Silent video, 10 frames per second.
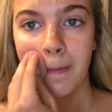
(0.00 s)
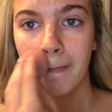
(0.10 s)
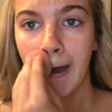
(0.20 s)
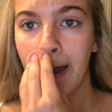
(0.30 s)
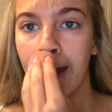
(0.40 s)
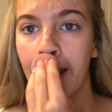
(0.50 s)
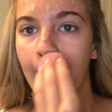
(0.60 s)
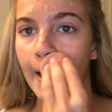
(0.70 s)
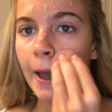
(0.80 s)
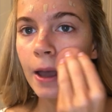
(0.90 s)
but
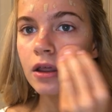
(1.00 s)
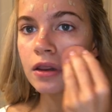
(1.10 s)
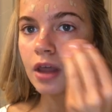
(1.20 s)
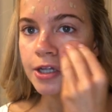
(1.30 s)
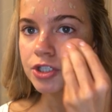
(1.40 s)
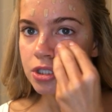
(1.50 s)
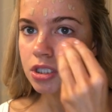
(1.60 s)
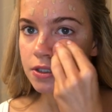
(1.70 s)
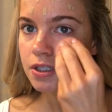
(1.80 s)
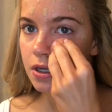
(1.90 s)
that's
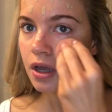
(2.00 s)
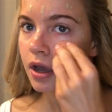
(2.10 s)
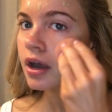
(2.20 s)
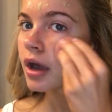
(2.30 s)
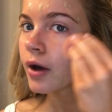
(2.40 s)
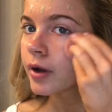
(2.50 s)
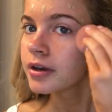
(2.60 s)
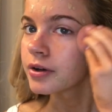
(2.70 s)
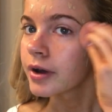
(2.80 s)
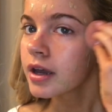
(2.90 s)
just how I
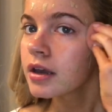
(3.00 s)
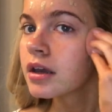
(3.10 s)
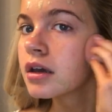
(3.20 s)
do it.